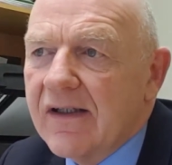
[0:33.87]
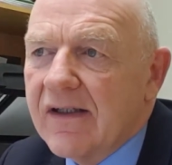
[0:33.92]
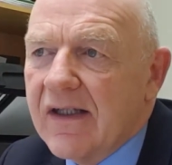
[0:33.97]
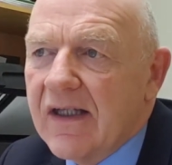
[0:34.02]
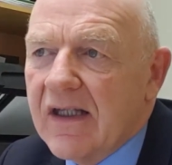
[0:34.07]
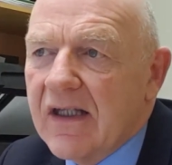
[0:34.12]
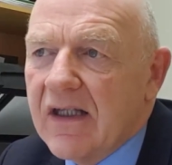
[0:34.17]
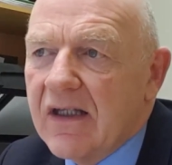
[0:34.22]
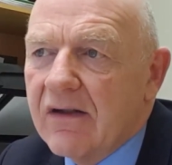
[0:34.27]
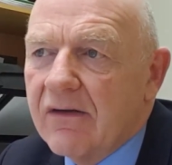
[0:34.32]

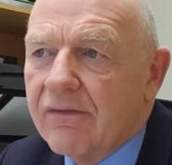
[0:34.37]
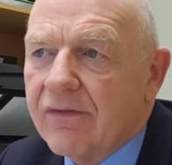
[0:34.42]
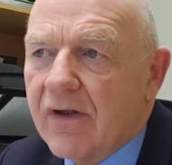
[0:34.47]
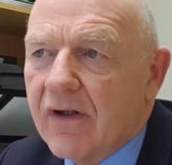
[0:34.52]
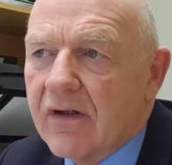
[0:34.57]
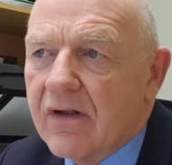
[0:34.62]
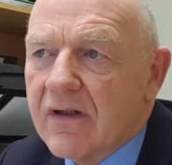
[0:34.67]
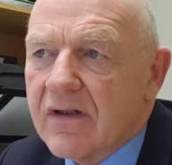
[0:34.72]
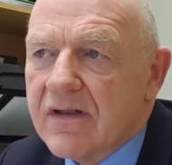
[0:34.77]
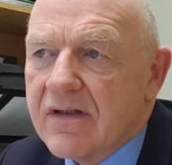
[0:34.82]
the
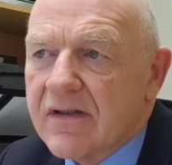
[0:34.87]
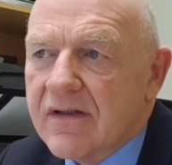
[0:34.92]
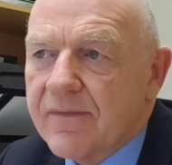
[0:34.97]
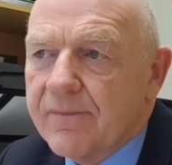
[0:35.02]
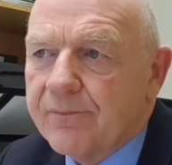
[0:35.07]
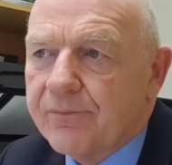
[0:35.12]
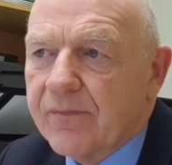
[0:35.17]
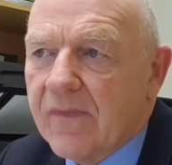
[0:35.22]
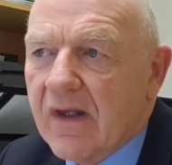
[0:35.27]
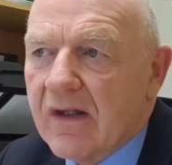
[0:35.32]
various
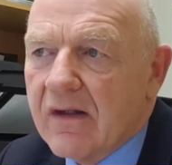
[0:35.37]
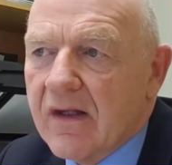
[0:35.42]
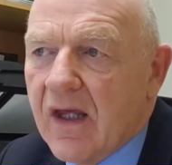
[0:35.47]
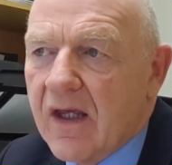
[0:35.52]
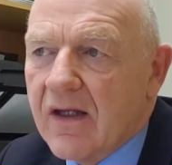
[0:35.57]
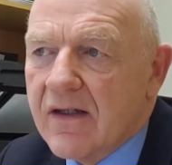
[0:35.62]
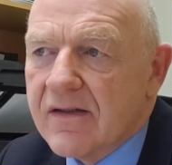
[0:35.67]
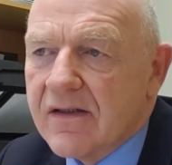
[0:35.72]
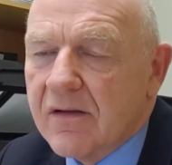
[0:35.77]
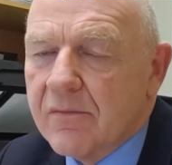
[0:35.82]

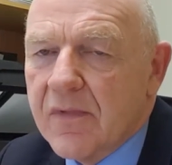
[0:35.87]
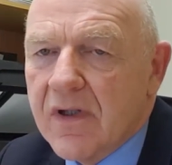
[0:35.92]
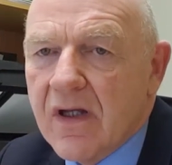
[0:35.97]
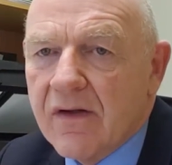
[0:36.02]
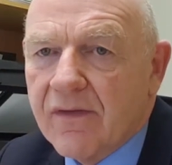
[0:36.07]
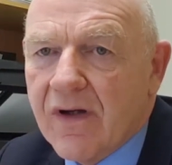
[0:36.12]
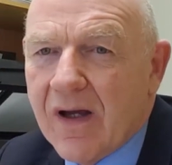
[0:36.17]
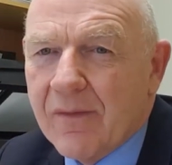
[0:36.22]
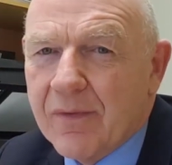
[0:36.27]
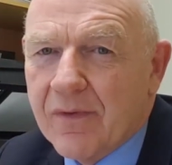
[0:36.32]
things that may
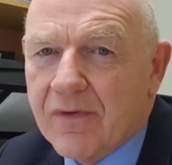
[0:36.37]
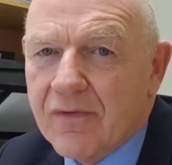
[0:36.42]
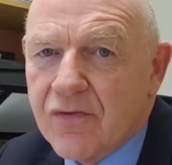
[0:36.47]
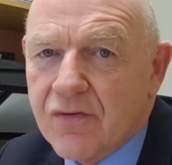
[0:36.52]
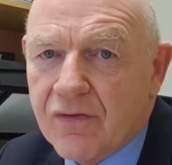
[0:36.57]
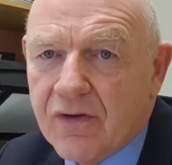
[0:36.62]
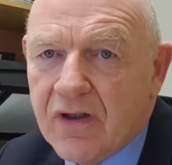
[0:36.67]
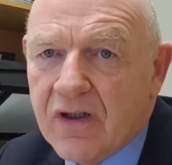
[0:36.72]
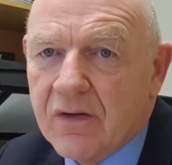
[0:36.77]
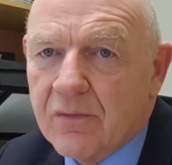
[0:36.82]
have happened
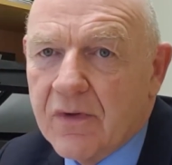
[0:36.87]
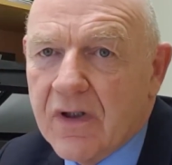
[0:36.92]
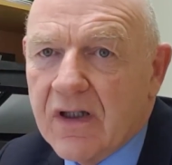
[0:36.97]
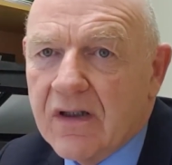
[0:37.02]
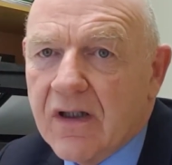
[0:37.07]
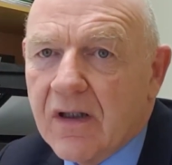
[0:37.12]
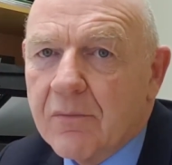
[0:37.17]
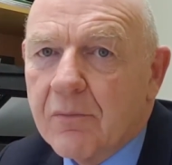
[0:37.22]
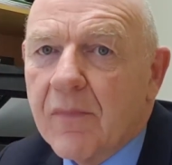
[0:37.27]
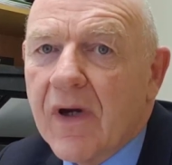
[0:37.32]
during the
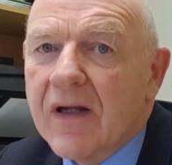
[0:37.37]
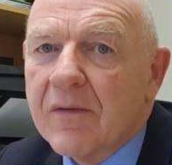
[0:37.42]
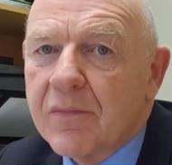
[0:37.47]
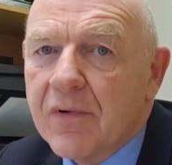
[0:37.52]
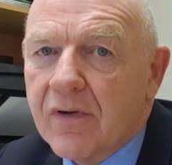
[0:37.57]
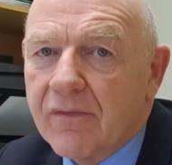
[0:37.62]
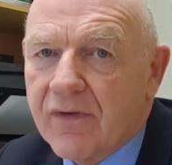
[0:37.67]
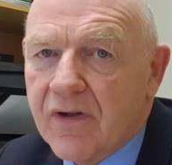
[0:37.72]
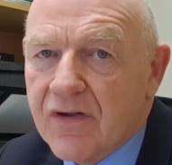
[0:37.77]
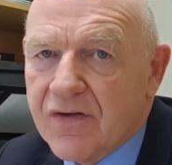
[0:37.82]
week that might
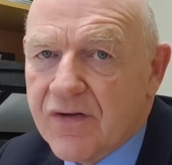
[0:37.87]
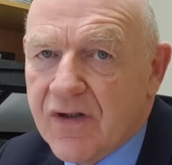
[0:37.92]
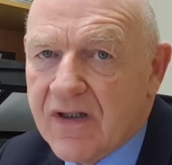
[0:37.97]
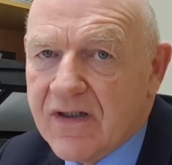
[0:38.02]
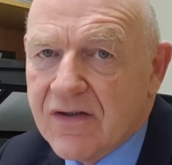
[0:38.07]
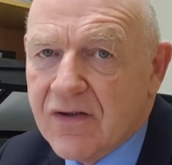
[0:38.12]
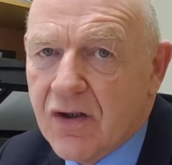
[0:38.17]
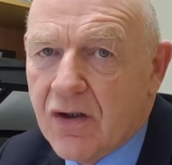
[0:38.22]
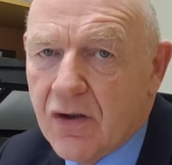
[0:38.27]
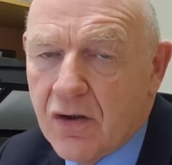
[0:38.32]
be of
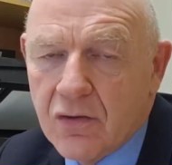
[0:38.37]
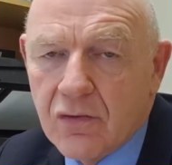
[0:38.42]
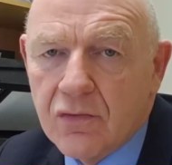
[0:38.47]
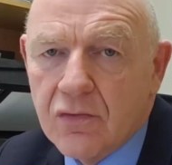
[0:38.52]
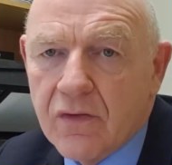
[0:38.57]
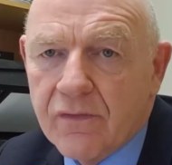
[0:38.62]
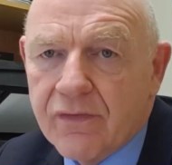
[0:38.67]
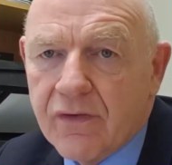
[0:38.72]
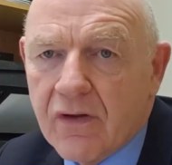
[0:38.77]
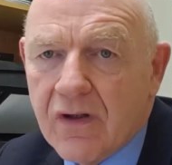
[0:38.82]
interest to
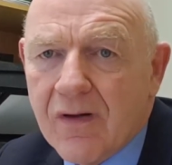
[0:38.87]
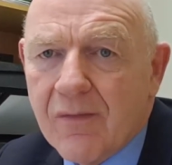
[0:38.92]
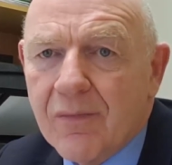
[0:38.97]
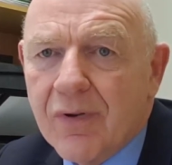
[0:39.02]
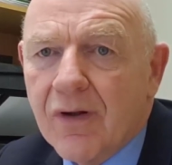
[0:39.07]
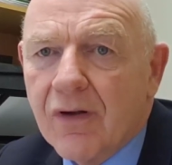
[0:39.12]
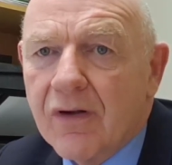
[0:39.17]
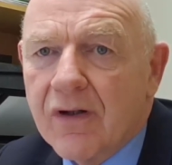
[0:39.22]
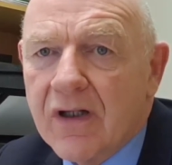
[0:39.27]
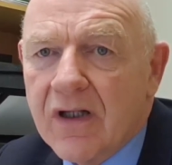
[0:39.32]
you if you're an
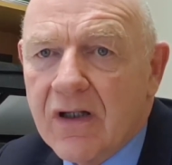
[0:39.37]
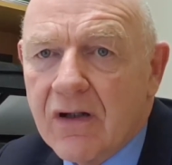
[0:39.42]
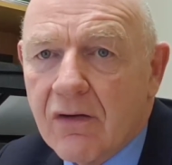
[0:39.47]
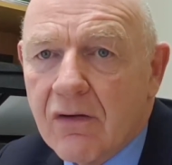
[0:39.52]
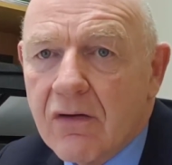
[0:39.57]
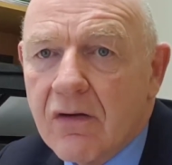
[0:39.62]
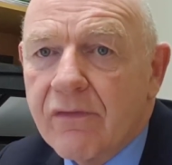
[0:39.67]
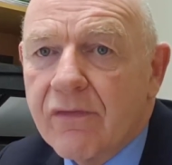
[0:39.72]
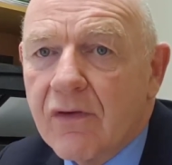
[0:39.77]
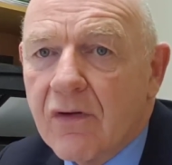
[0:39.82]
employee
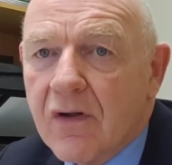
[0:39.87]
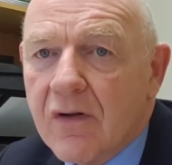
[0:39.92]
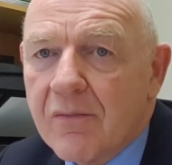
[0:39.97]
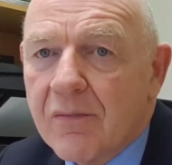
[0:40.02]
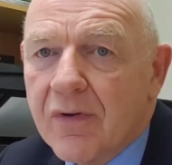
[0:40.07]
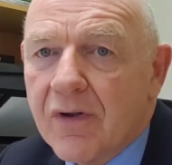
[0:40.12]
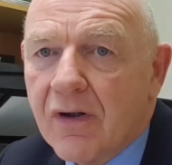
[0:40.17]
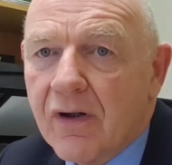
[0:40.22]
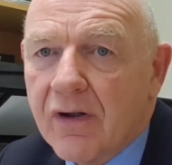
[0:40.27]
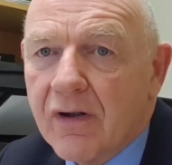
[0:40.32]
or if you're an
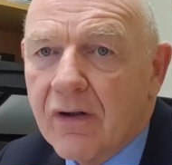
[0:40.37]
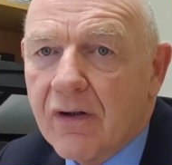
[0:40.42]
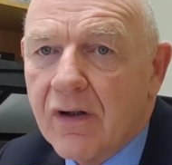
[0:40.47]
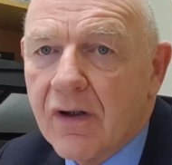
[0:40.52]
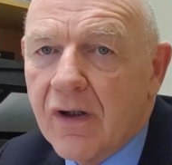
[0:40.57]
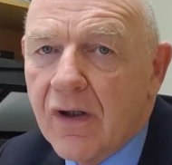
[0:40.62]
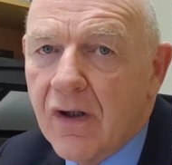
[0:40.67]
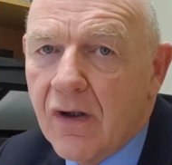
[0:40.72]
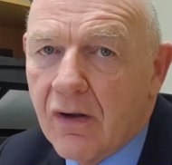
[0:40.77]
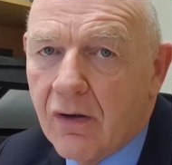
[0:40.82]
employer
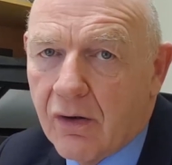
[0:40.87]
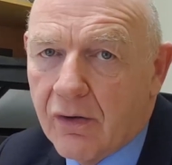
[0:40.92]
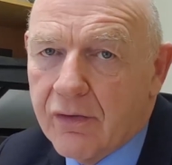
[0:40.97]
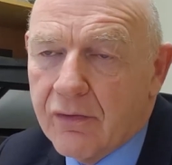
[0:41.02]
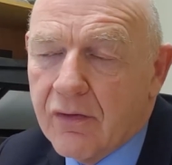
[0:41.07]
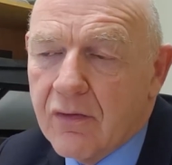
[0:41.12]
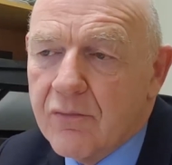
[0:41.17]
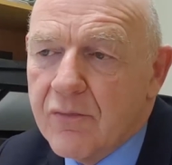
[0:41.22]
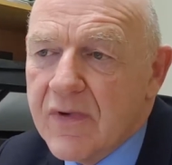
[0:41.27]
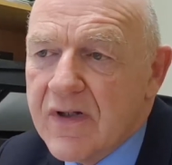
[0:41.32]
or
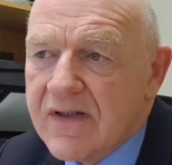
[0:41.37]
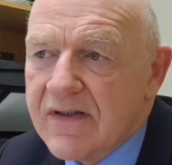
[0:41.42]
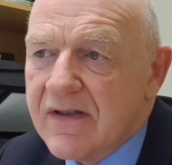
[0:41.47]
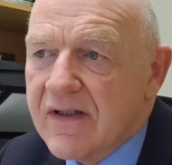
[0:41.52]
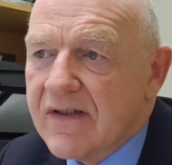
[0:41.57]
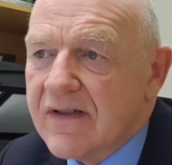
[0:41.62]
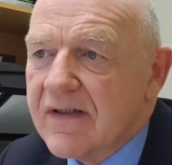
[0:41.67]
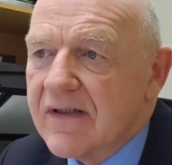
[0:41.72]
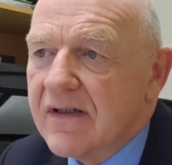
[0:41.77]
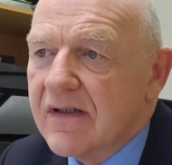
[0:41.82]
you're in
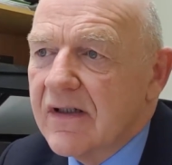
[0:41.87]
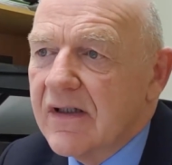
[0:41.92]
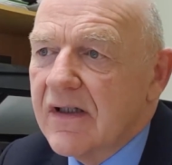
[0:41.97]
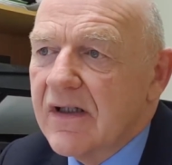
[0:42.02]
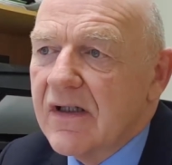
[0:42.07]
business.